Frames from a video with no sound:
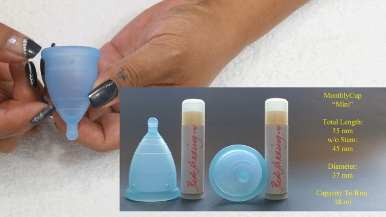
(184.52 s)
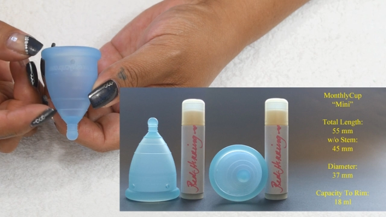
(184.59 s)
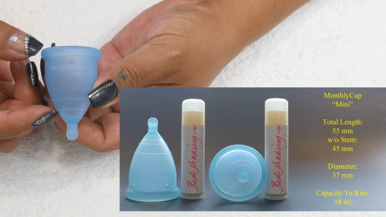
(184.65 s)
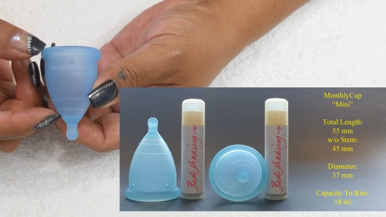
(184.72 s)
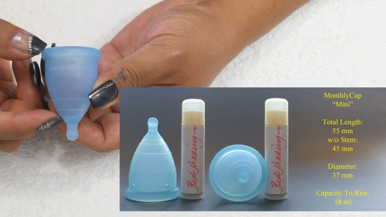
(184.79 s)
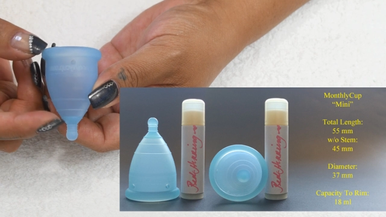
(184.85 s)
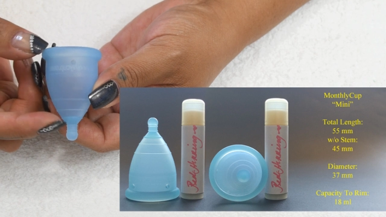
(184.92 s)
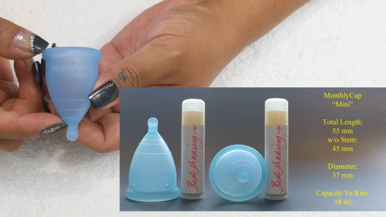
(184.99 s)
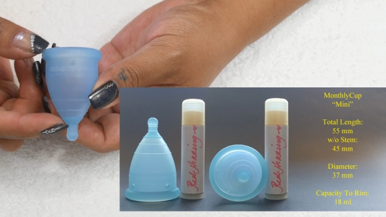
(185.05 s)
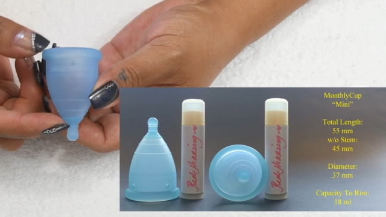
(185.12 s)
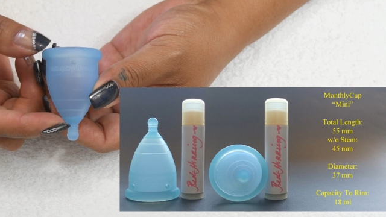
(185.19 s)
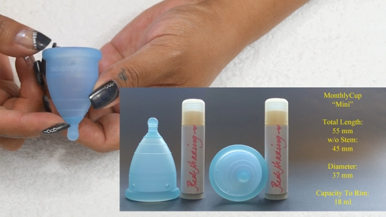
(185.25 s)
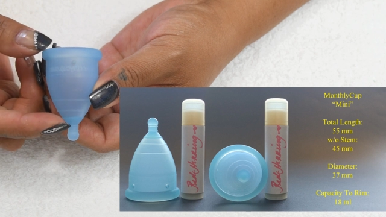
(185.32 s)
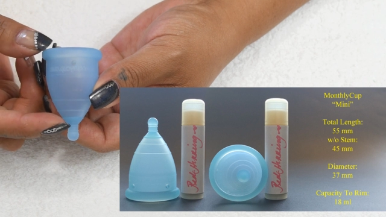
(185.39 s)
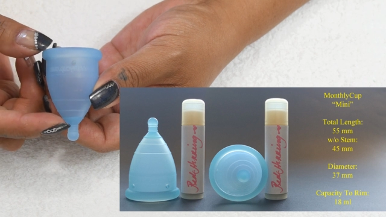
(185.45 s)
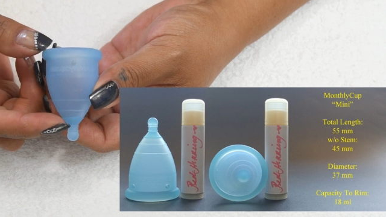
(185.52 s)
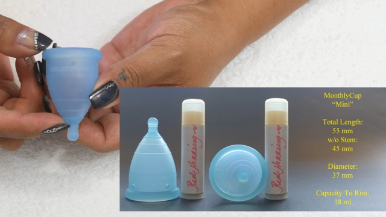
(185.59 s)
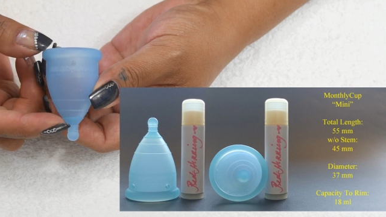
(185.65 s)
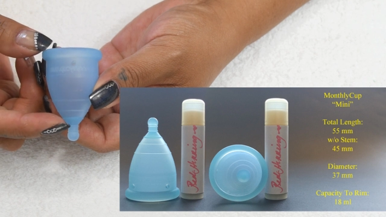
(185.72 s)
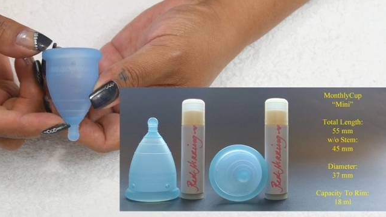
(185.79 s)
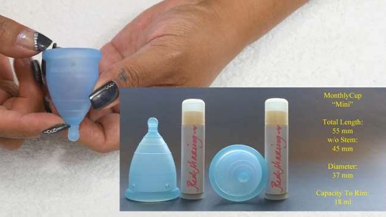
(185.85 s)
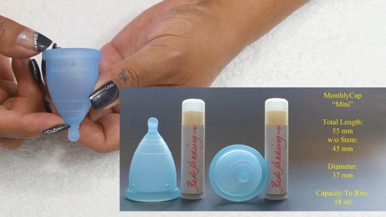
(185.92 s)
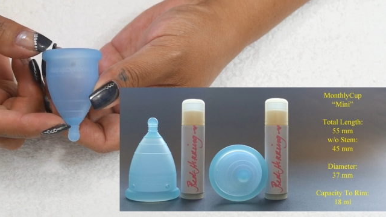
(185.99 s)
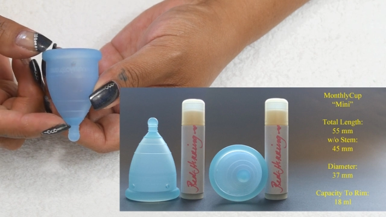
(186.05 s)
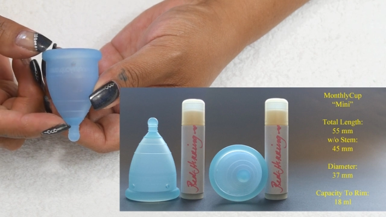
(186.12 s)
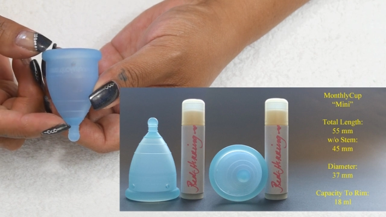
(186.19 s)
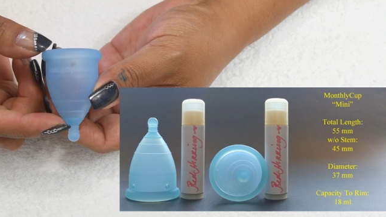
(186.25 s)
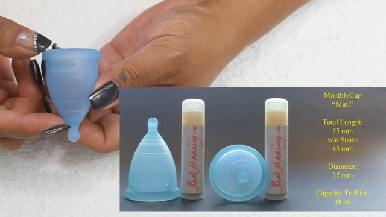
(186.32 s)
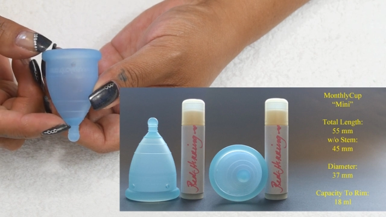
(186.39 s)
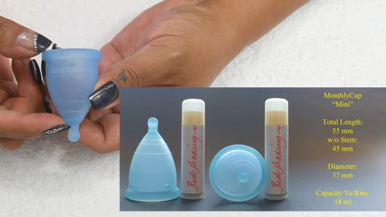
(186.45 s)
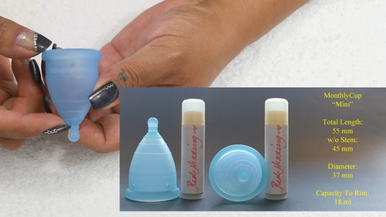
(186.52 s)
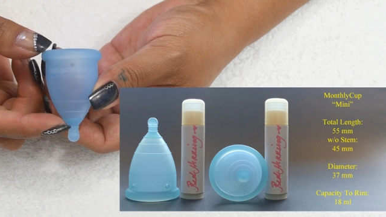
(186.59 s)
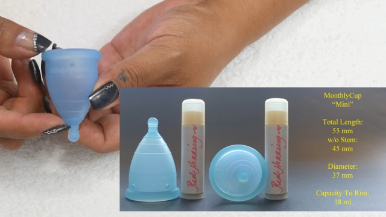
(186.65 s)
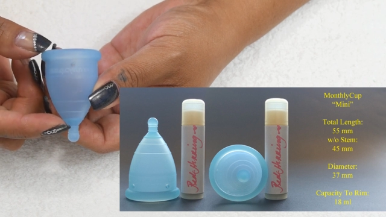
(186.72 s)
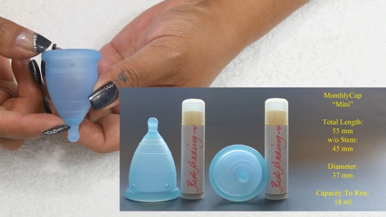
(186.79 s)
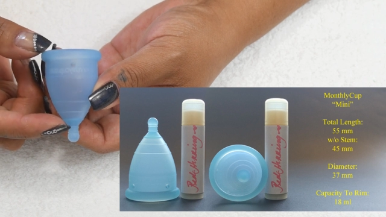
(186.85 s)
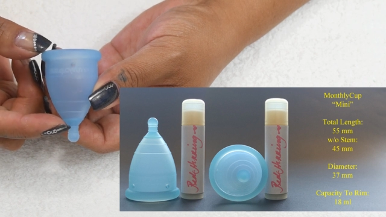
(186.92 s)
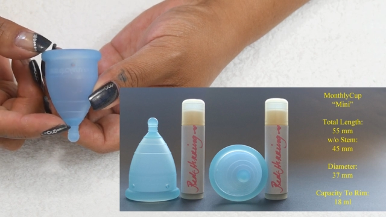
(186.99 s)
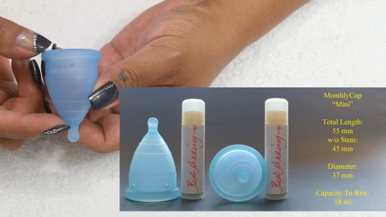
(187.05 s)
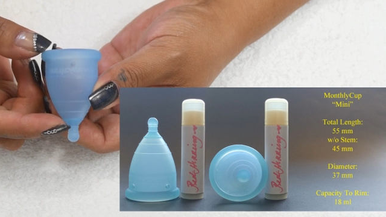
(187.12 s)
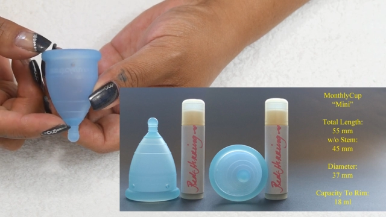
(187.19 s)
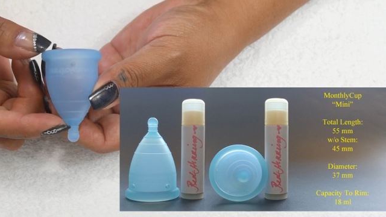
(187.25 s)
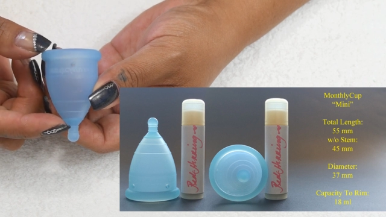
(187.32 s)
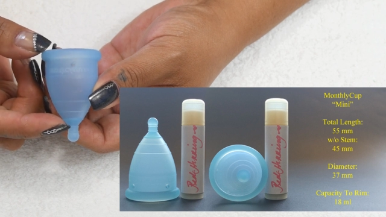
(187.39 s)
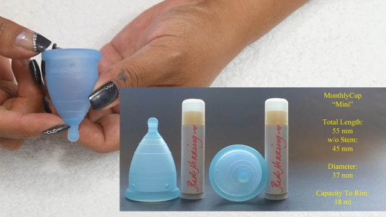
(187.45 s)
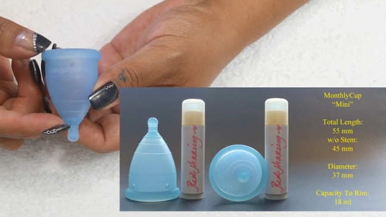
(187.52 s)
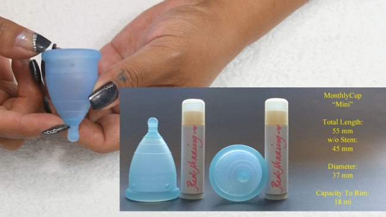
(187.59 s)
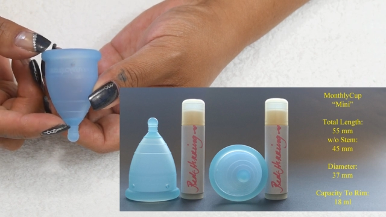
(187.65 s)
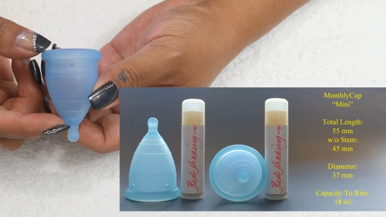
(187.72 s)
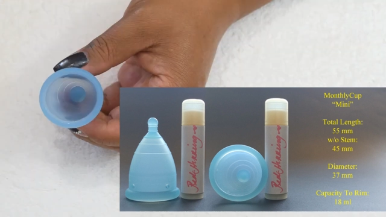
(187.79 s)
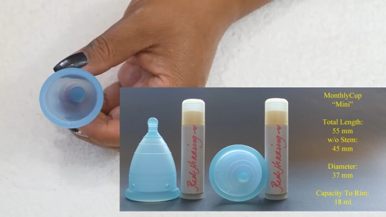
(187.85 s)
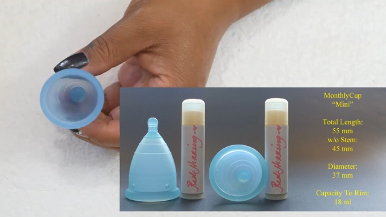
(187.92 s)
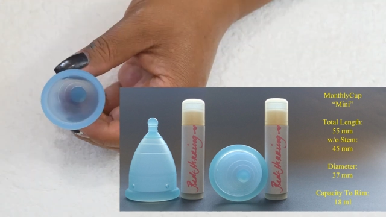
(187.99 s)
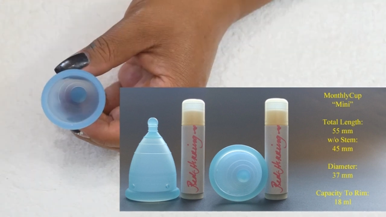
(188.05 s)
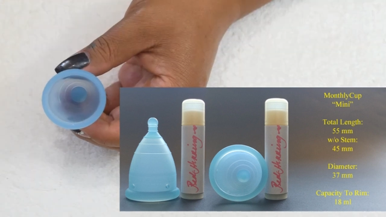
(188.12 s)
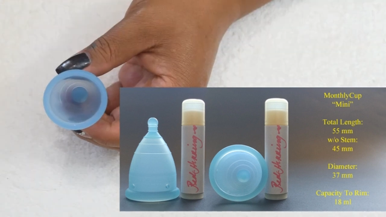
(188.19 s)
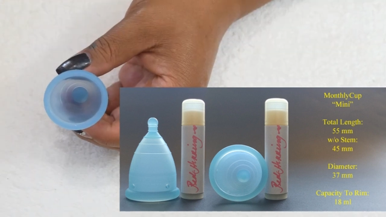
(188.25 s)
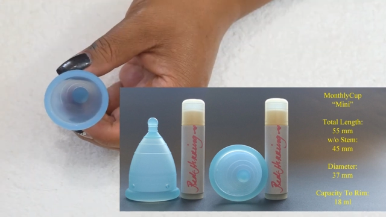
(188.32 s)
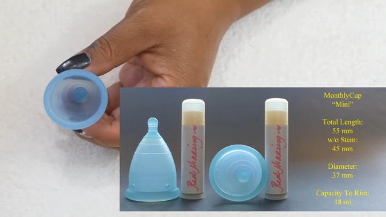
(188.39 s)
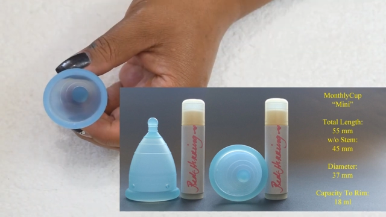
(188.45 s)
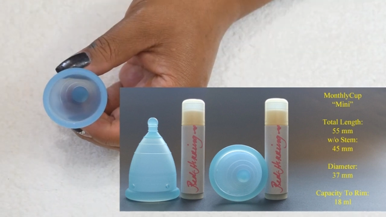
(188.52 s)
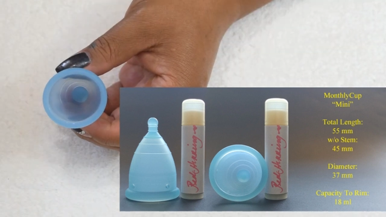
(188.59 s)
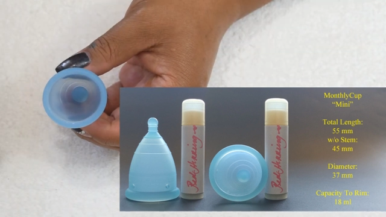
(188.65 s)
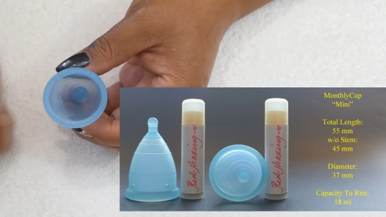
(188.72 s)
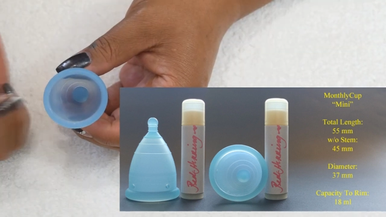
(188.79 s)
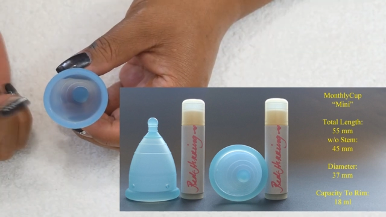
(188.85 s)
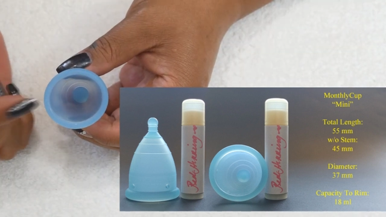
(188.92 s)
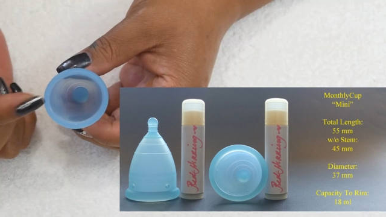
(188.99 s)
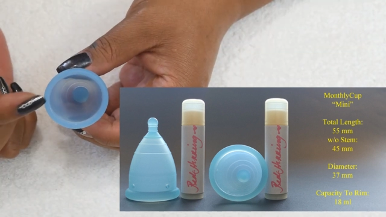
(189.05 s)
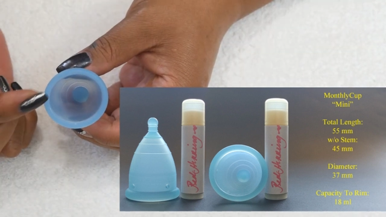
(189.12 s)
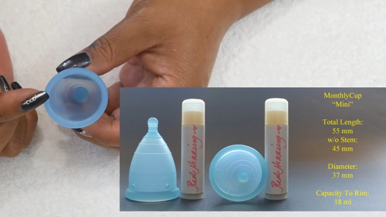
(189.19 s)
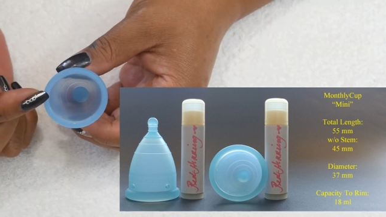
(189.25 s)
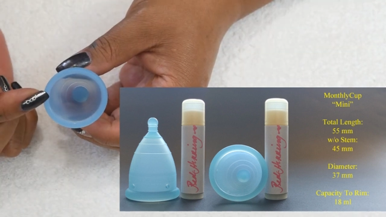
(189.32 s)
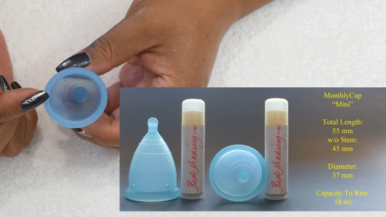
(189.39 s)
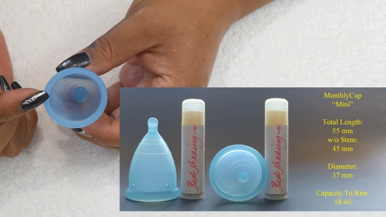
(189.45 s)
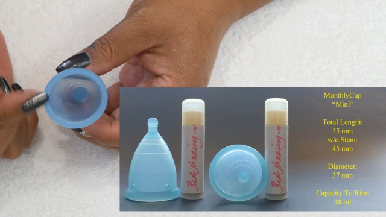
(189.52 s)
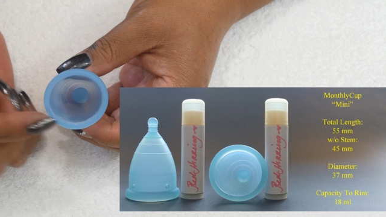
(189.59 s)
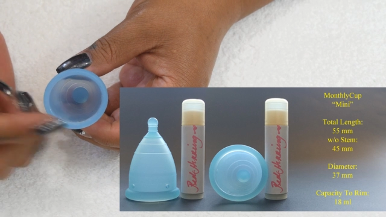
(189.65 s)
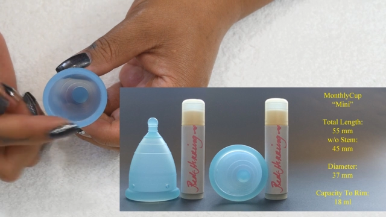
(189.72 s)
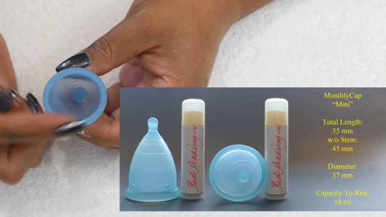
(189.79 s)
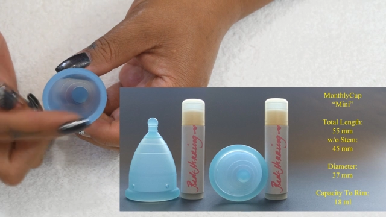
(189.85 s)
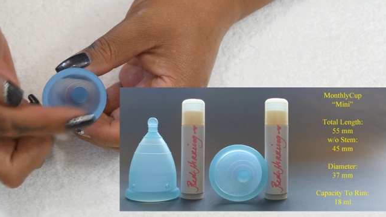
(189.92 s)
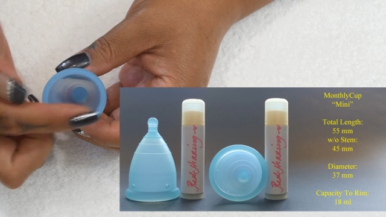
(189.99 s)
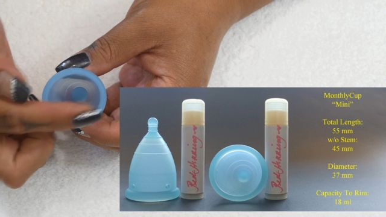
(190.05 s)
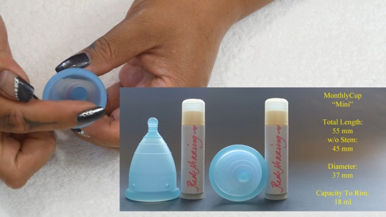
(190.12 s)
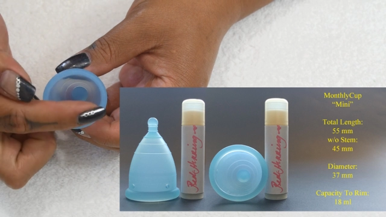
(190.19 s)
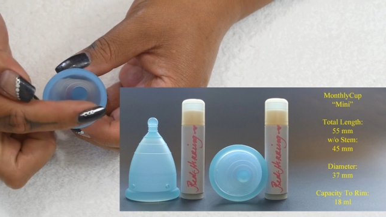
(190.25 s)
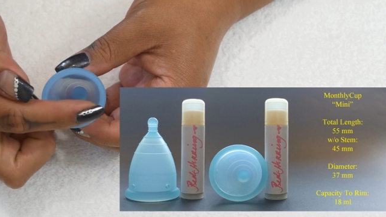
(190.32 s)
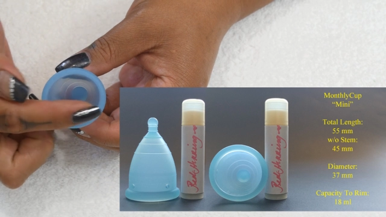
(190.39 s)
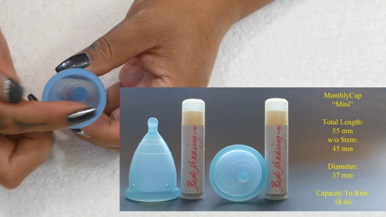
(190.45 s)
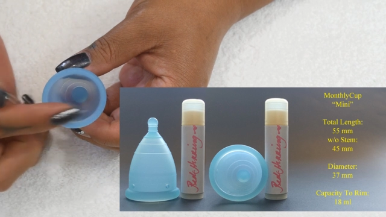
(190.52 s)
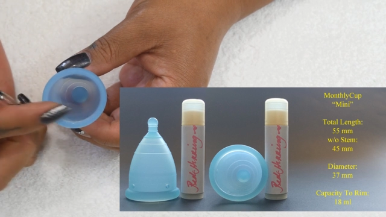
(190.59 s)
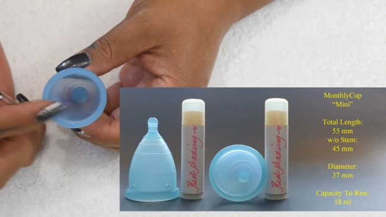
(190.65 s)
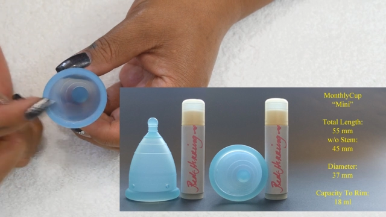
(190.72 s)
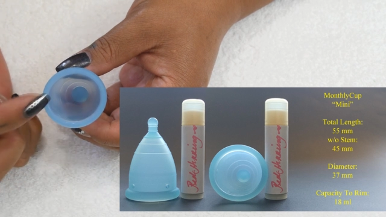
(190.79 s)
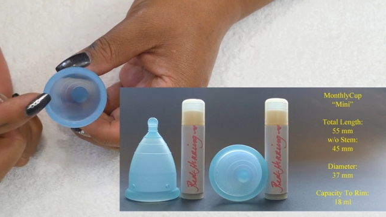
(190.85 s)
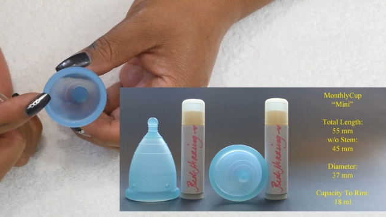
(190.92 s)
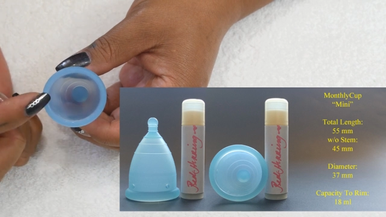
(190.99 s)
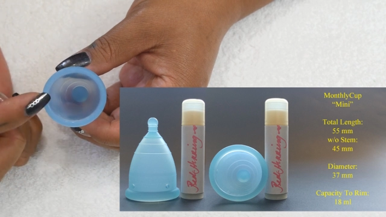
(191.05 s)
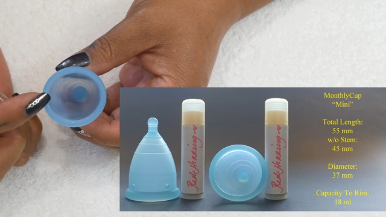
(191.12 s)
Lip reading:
[unreadable: no face in view]